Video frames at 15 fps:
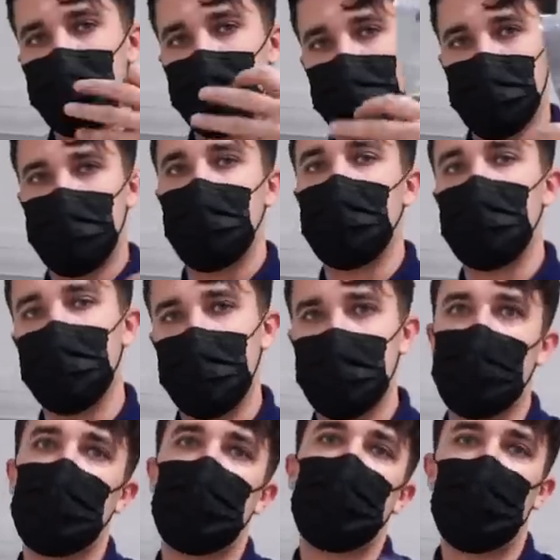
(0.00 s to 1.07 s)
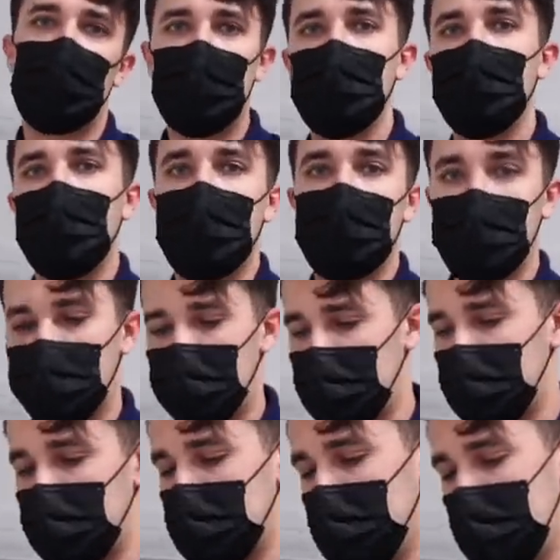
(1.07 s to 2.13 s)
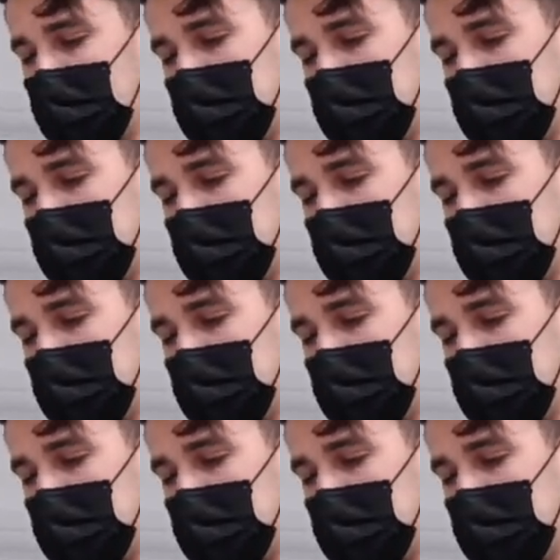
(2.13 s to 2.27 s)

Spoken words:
they shrink, and then you do, and then they shrink.